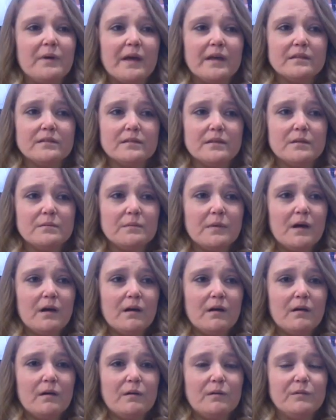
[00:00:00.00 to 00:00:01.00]

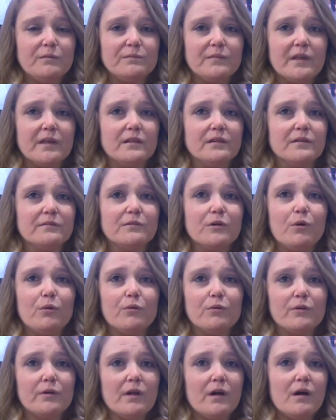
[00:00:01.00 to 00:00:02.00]
basketball, he loved
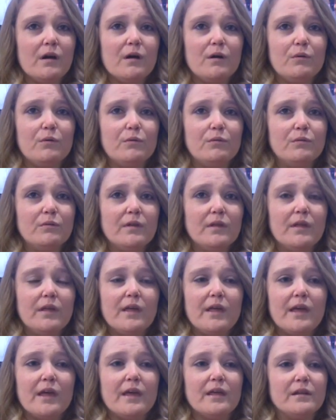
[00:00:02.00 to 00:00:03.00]
cornhole,
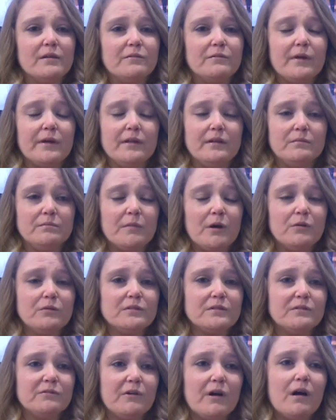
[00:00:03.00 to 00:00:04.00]
and, uh, and
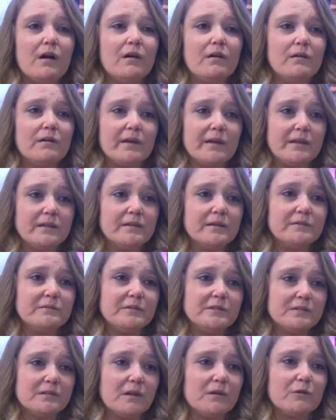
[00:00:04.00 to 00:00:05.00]
most of all, he
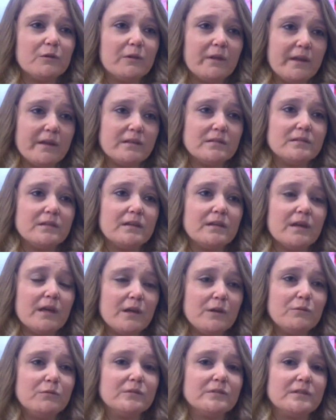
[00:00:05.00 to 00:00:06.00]
loved his daughter Lexi.
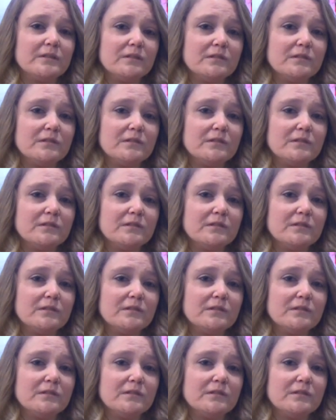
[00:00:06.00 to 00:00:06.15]
He was,